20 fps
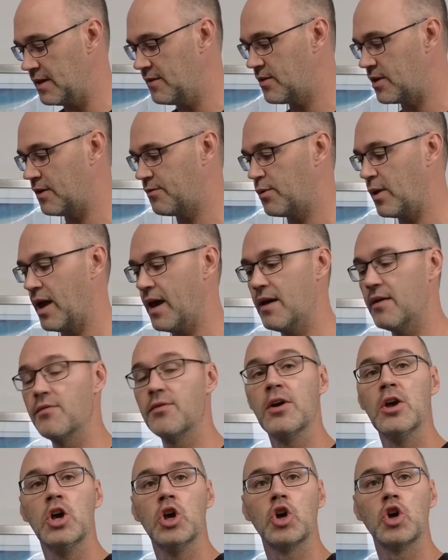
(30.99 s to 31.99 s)
even if we
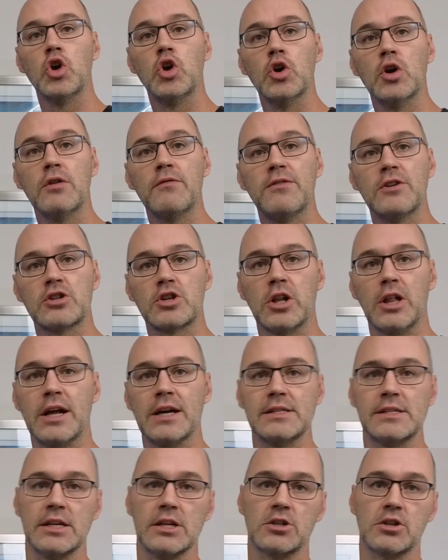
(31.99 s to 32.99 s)
have good
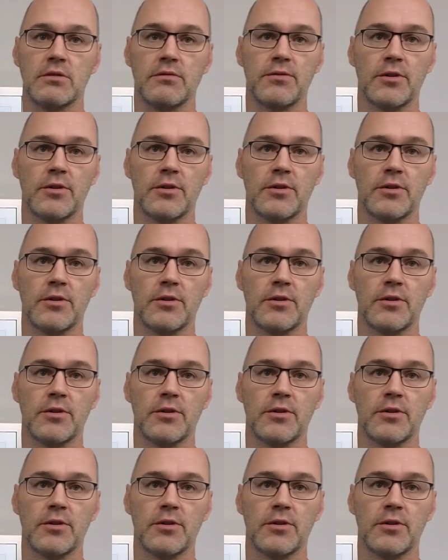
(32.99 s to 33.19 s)
visualization.